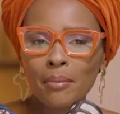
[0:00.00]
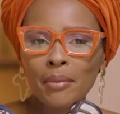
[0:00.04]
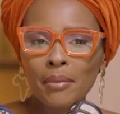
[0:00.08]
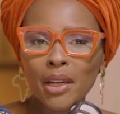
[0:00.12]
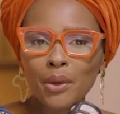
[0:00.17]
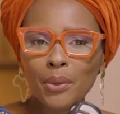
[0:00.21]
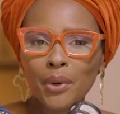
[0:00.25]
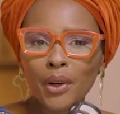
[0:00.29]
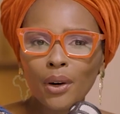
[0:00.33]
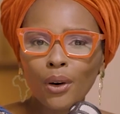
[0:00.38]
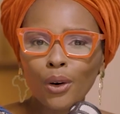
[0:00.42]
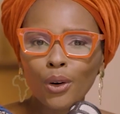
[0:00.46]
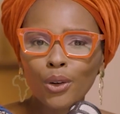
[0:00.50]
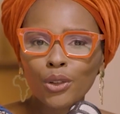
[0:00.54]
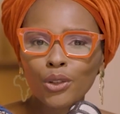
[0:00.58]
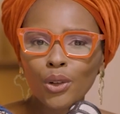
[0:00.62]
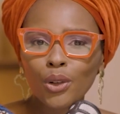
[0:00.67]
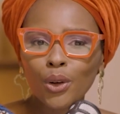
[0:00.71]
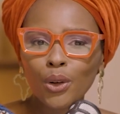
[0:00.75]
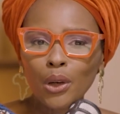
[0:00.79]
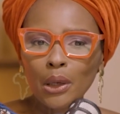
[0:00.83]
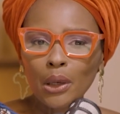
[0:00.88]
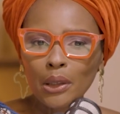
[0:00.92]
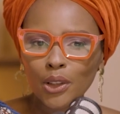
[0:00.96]
but we are
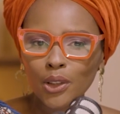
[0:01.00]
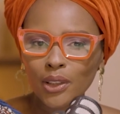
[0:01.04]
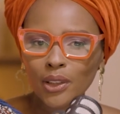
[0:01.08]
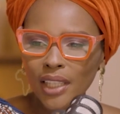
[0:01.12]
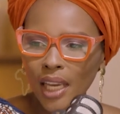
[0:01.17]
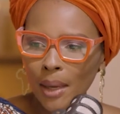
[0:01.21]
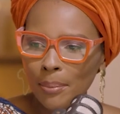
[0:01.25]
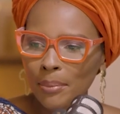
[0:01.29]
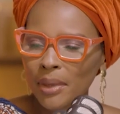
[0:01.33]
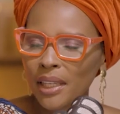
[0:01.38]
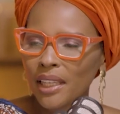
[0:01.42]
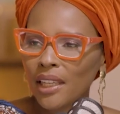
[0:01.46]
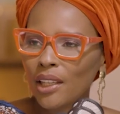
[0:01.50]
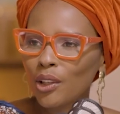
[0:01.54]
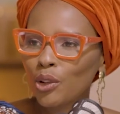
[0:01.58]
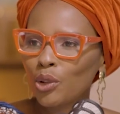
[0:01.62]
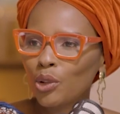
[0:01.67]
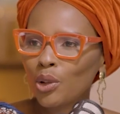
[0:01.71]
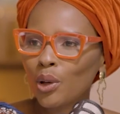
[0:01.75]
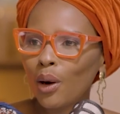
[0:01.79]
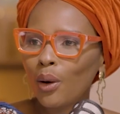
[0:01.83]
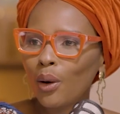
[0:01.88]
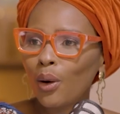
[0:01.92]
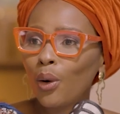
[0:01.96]
also tapping
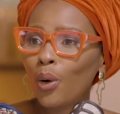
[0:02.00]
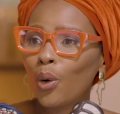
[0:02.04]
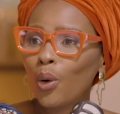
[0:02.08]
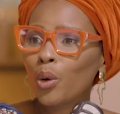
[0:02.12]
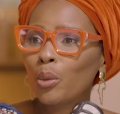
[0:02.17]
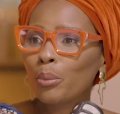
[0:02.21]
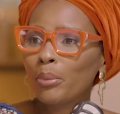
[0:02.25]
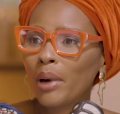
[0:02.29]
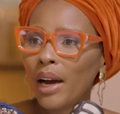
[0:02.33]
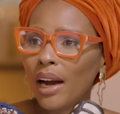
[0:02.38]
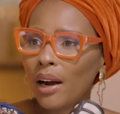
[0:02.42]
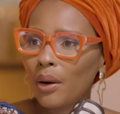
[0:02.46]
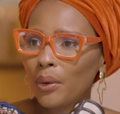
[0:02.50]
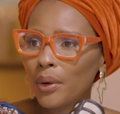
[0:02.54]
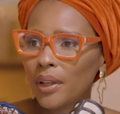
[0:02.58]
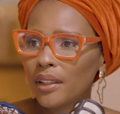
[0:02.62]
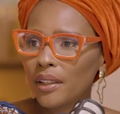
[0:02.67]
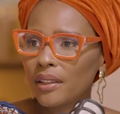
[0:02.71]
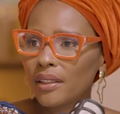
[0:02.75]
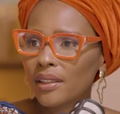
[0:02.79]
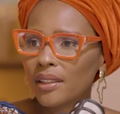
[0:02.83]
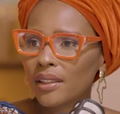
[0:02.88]
into our own powers